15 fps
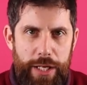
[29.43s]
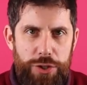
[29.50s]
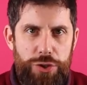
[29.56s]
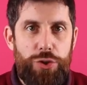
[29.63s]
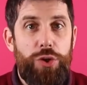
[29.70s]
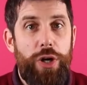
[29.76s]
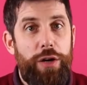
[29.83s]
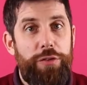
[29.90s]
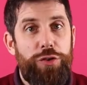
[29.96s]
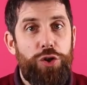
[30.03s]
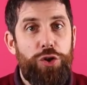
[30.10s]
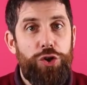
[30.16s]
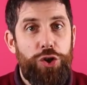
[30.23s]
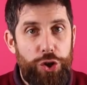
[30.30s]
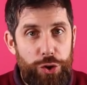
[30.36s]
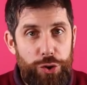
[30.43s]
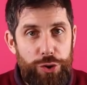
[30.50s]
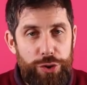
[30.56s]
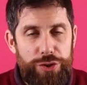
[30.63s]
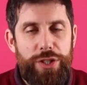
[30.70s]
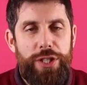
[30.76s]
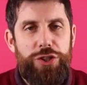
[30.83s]
So if you're
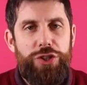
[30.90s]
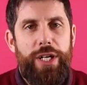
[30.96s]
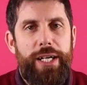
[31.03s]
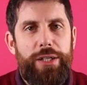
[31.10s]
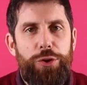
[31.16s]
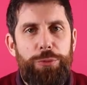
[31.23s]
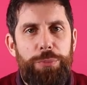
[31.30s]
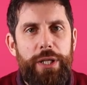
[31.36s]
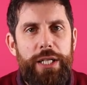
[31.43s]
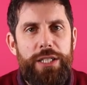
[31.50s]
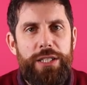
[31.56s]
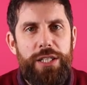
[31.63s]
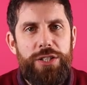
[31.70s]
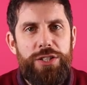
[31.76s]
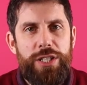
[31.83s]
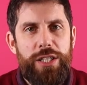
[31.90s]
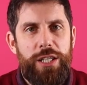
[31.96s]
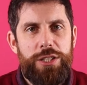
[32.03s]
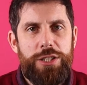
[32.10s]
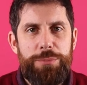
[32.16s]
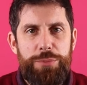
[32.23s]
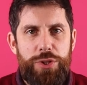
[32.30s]
new to the channel, please
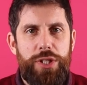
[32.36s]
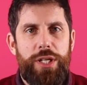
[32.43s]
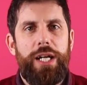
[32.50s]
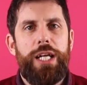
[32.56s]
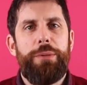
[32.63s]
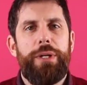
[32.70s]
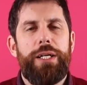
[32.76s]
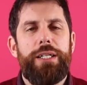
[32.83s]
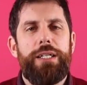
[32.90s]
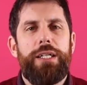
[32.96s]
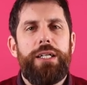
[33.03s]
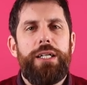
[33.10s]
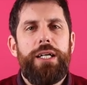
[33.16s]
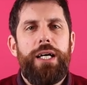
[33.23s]
consider subscribing.